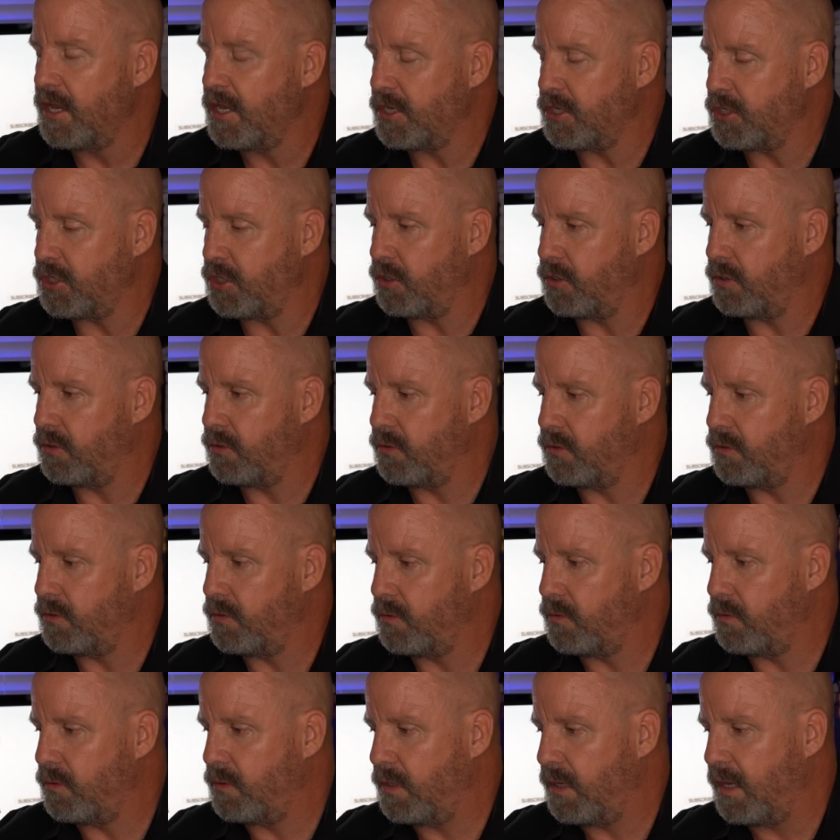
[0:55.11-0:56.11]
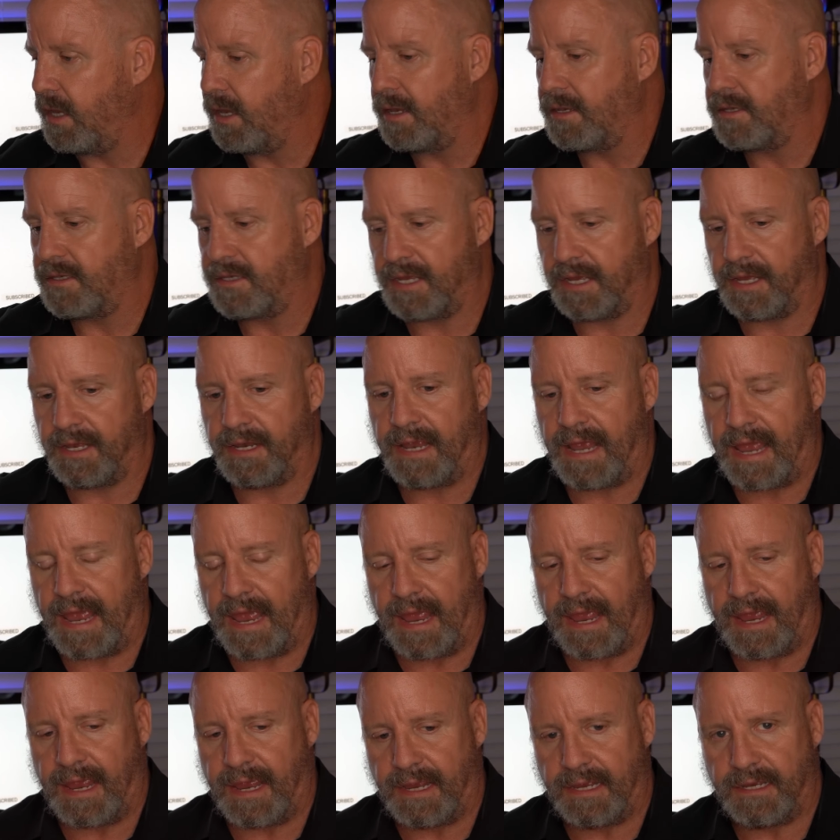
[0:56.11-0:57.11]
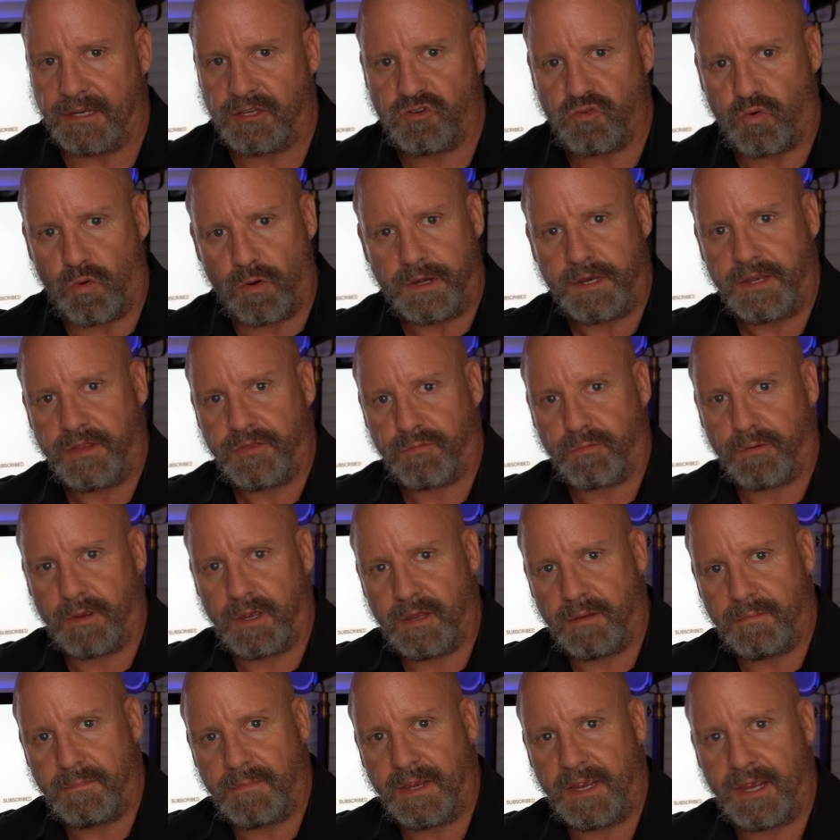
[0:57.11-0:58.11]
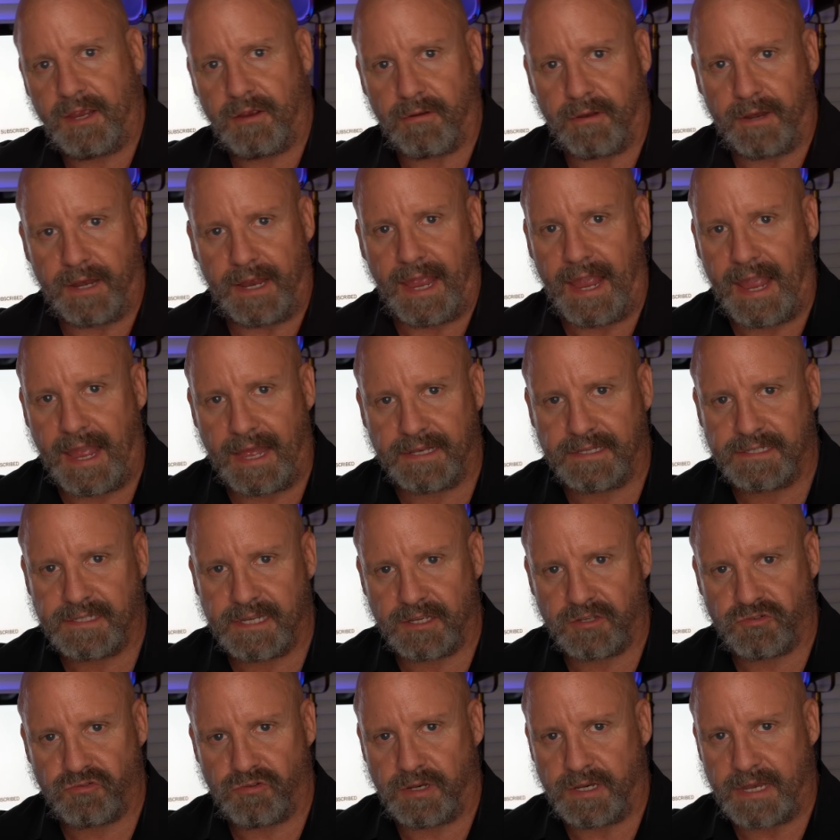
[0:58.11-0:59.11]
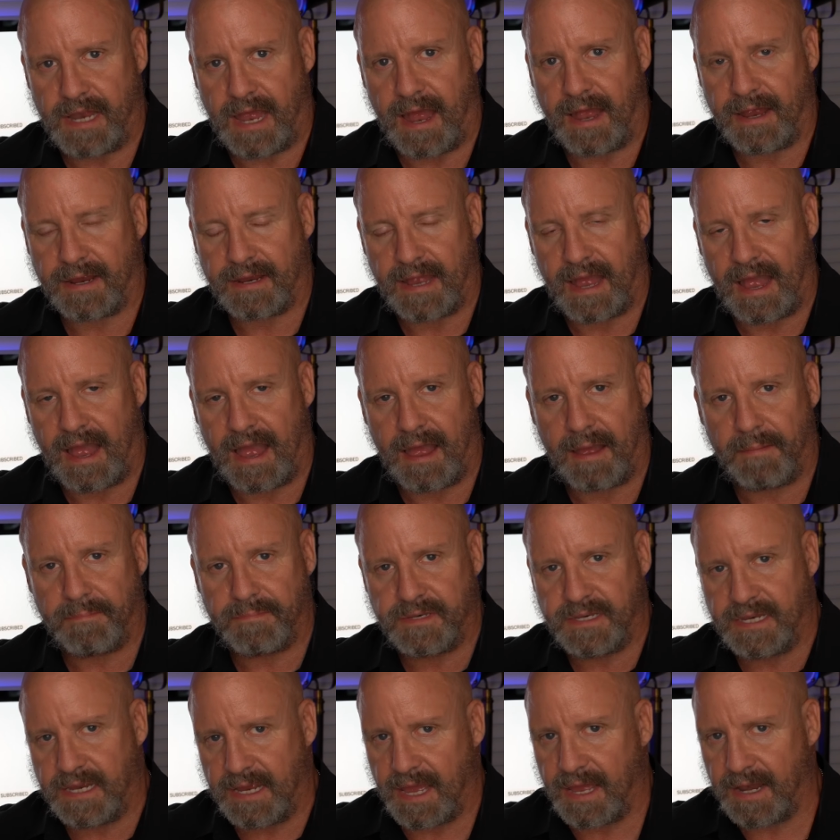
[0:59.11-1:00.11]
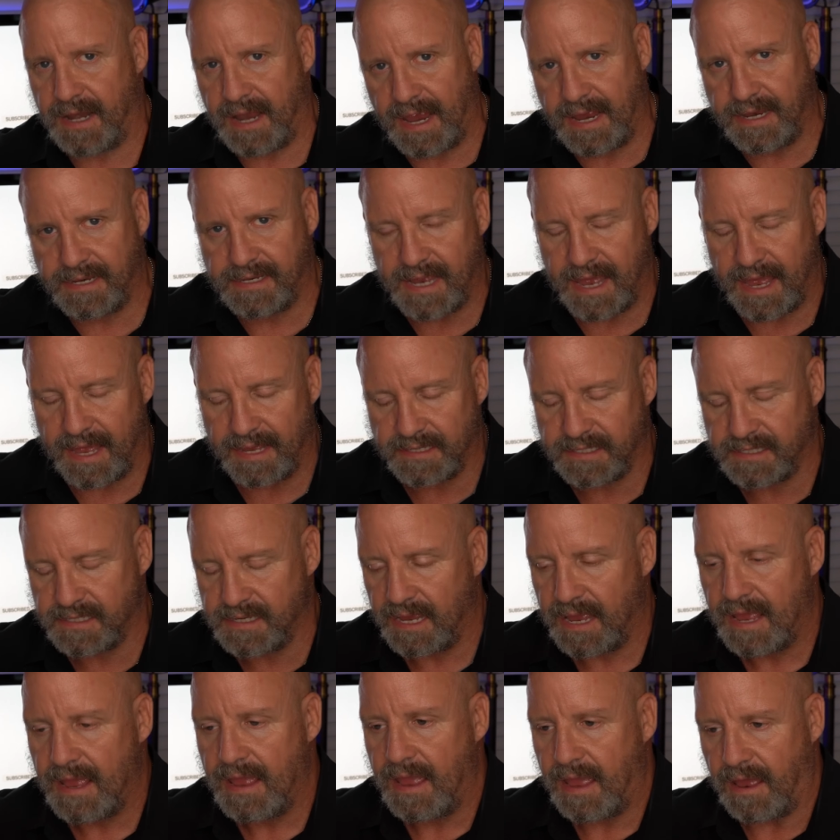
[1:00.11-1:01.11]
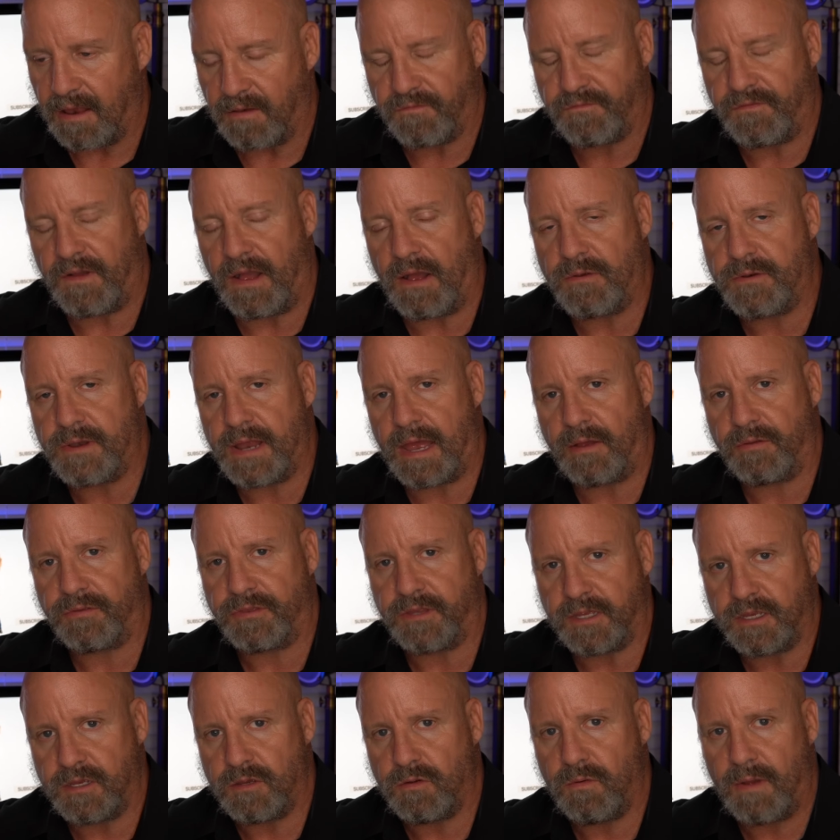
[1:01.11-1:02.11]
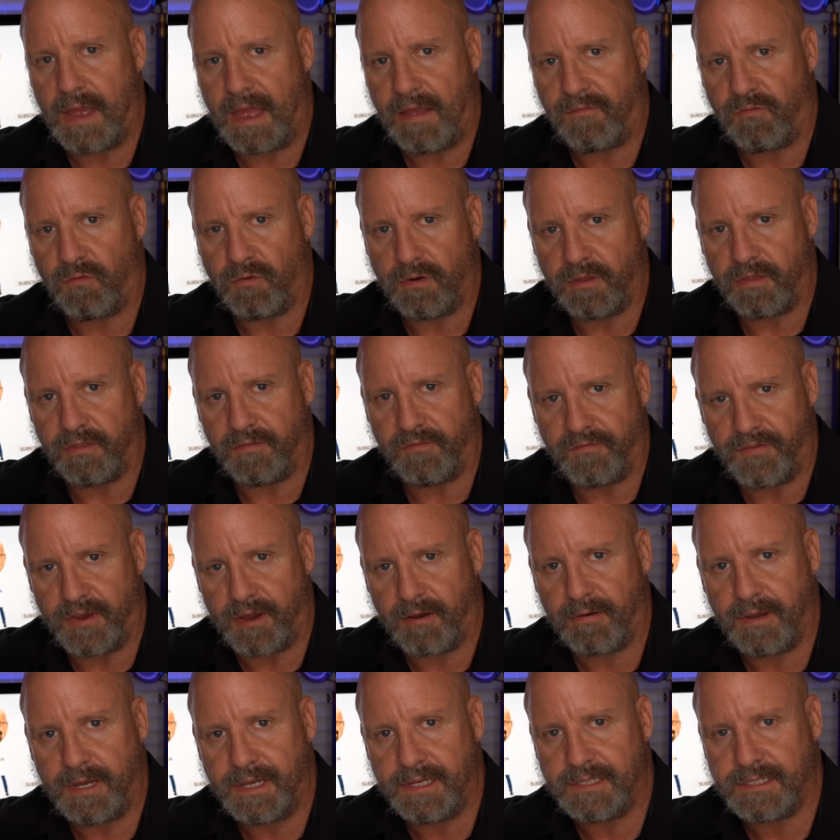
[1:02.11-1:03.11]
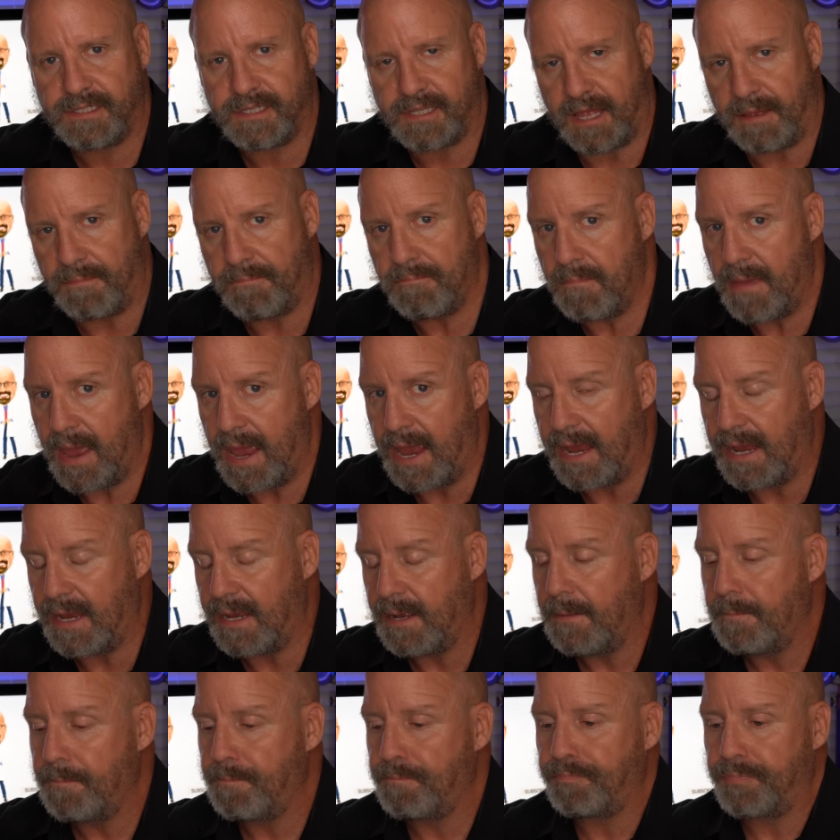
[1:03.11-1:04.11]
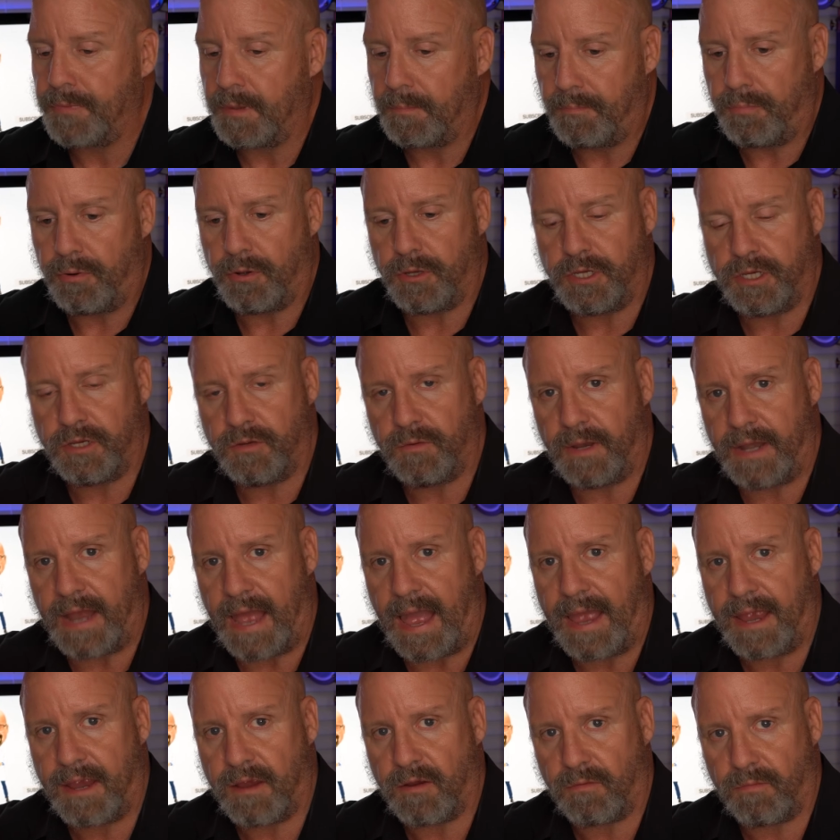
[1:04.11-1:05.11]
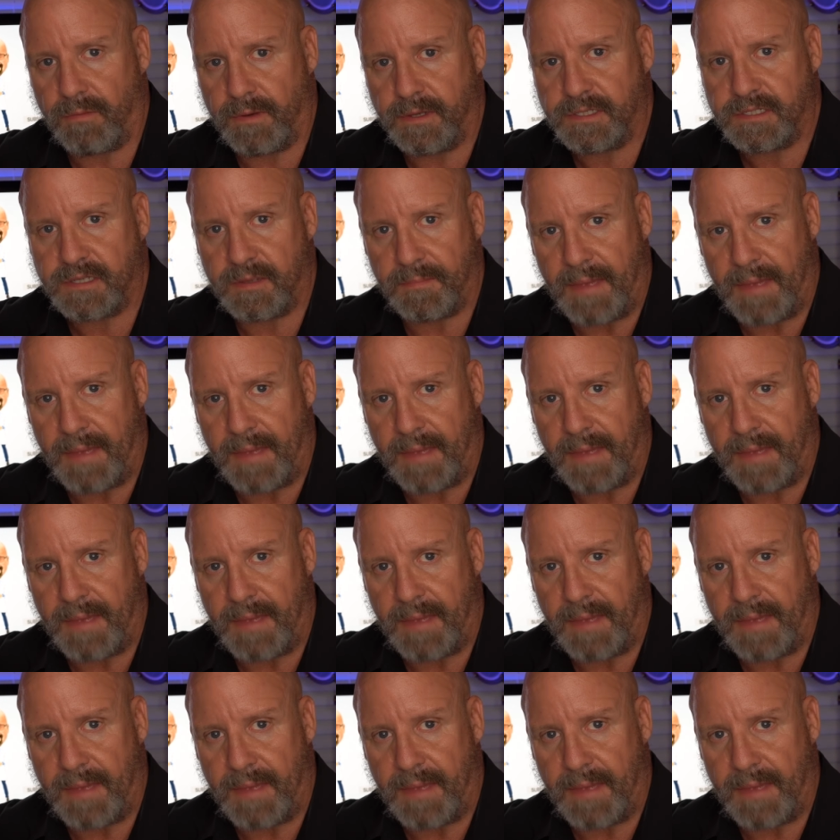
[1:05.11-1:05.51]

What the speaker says: You did a 23andMe or an Ancestry.com DNA test and found out that you have one of the variants that may put you at higher risk of